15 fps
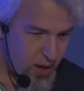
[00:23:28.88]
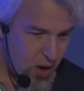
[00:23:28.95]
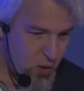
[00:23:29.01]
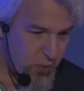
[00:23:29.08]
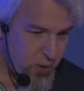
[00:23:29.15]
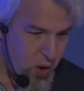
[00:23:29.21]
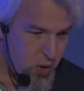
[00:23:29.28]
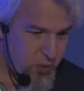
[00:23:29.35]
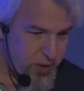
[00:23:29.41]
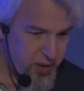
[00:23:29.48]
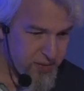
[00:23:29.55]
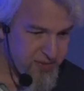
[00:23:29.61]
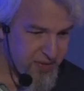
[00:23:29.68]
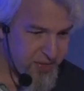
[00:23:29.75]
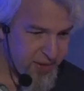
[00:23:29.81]
oh, oh,
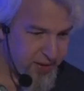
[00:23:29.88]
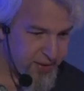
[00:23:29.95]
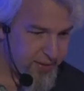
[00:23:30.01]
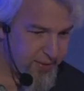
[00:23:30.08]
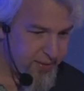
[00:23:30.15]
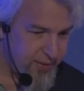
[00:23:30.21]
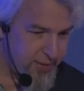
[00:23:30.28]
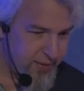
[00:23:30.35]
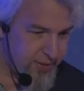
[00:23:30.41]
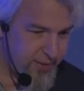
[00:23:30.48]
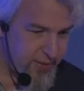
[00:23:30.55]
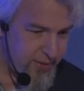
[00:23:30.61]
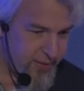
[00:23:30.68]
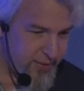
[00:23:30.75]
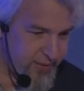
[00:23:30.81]
here's the thing.
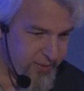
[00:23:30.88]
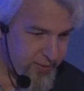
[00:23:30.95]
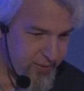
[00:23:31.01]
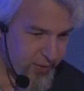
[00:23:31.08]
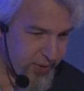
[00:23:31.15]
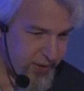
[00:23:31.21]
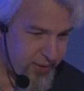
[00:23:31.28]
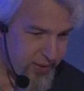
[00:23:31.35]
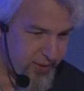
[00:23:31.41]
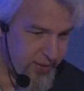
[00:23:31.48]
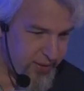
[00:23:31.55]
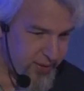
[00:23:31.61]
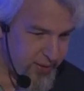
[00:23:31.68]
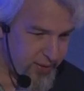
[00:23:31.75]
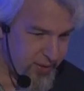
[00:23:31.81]
Sorry.
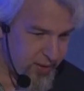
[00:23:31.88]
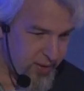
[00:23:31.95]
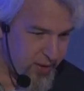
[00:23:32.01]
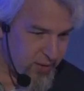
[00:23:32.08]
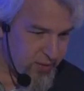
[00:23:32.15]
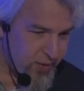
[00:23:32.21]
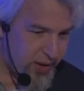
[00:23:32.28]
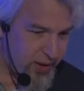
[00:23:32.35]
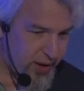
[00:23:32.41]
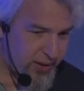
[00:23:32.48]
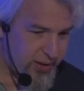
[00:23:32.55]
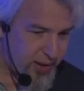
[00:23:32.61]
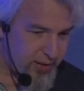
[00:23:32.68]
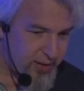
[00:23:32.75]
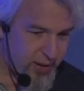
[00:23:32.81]
So
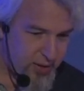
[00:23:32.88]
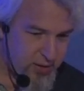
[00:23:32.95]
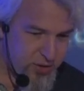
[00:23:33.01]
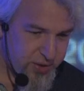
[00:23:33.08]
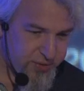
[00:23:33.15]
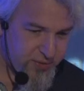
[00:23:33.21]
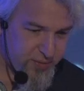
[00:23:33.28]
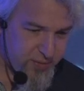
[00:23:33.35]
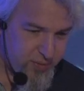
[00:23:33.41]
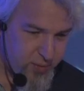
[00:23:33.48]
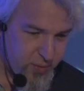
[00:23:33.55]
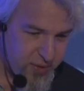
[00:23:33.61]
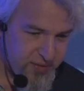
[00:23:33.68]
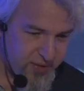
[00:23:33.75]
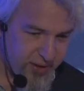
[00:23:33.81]
I'll, I'll, I'll just
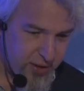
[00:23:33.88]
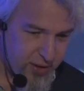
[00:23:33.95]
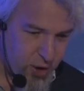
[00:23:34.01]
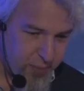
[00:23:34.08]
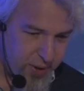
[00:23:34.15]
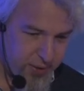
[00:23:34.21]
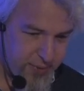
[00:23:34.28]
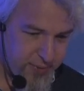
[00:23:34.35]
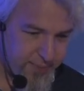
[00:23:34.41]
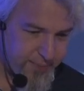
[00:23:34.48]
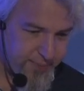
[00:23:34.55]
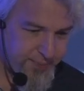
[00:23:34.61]
do a single commit.